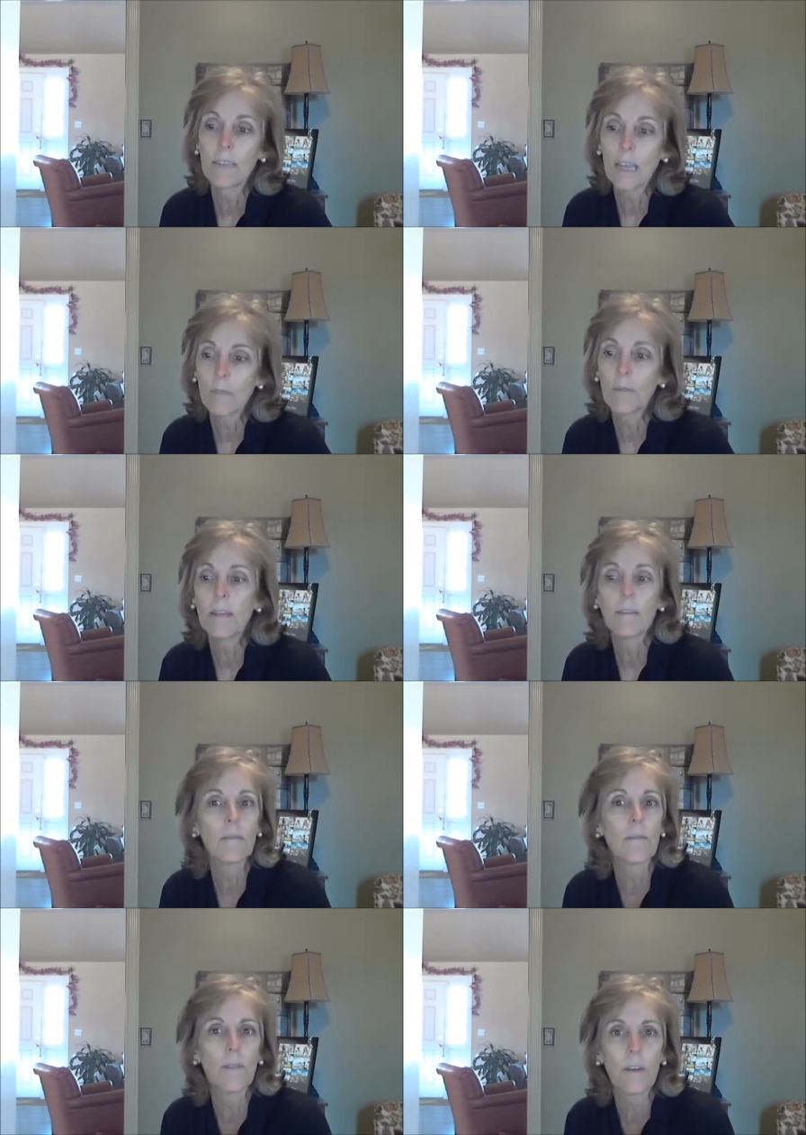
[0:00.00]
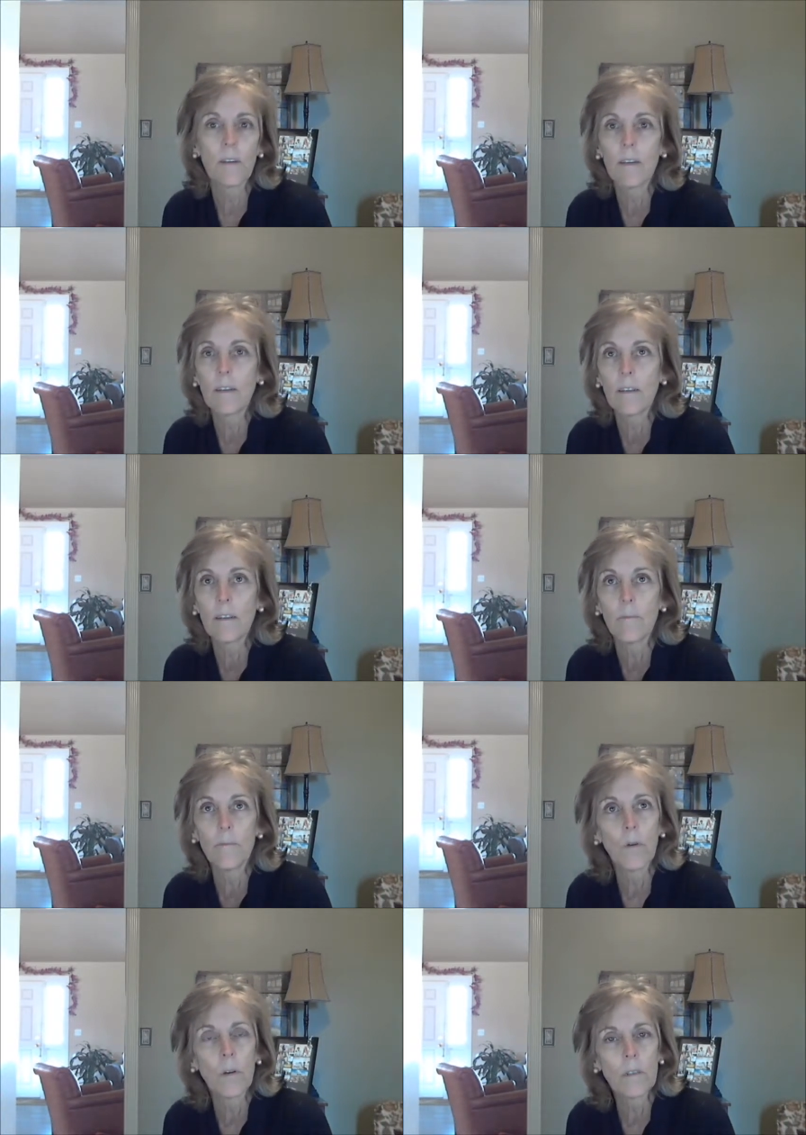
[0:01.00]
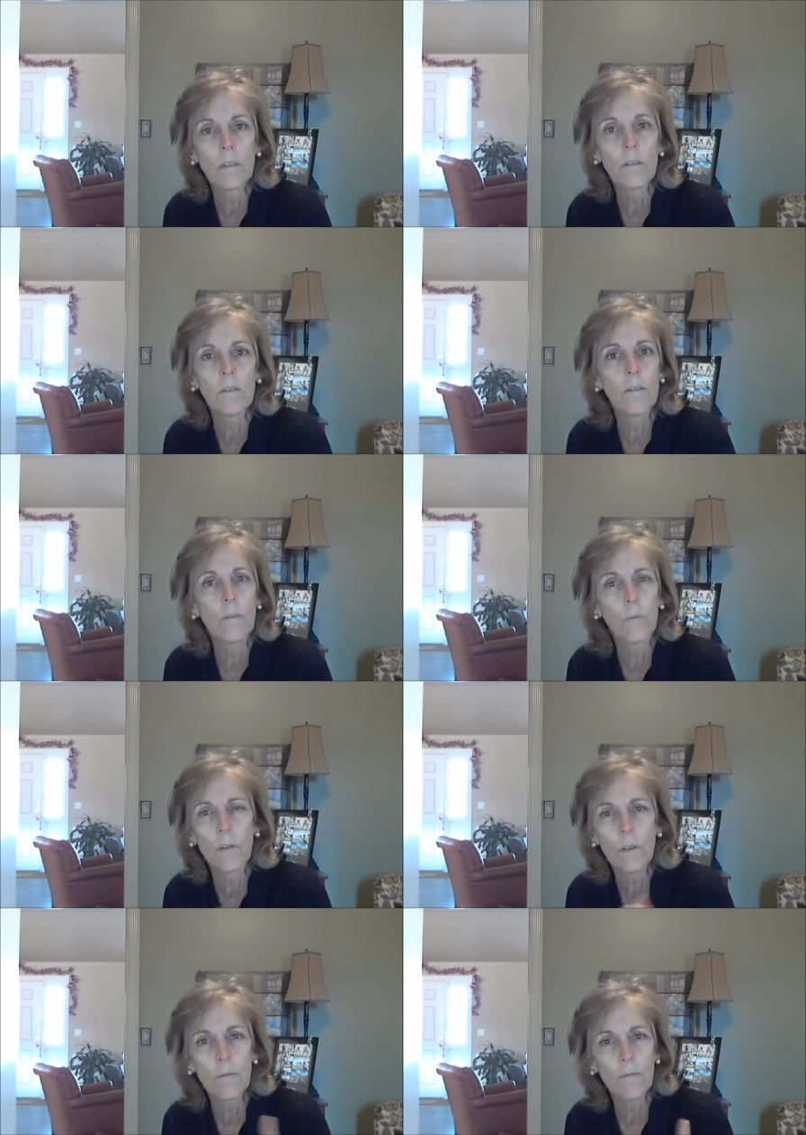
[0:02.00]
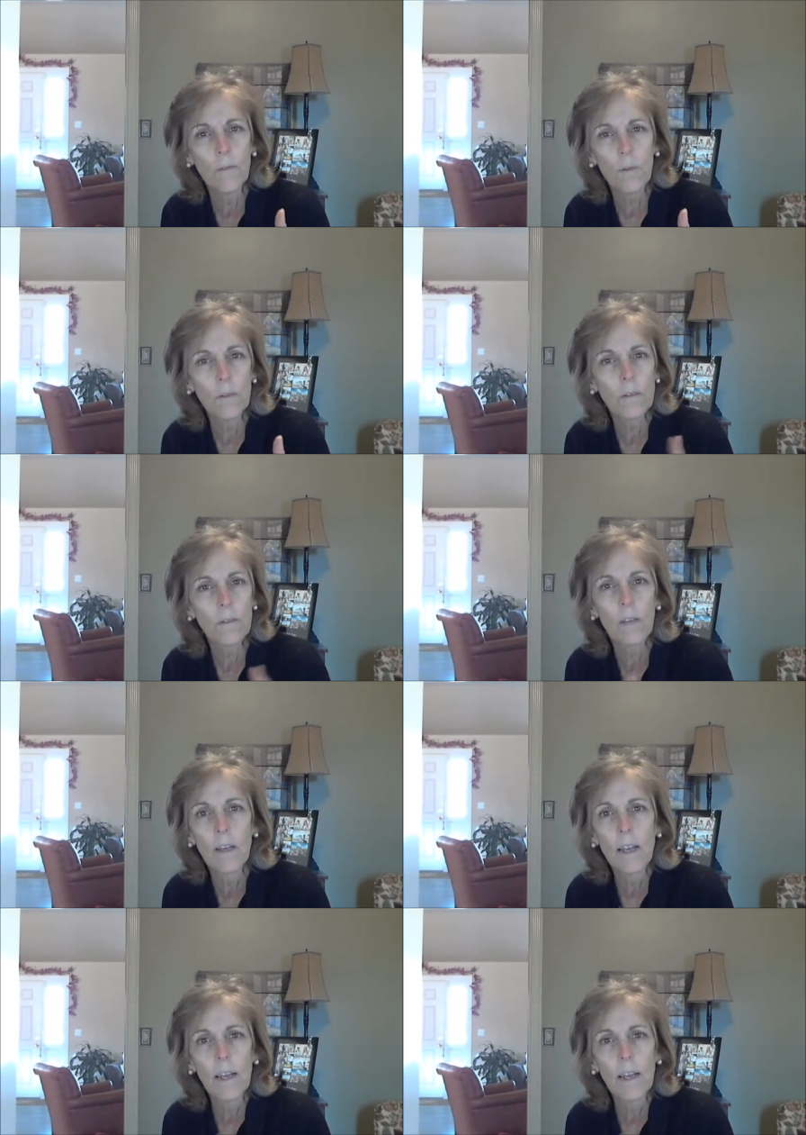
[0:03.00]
Databases are very important to the working force.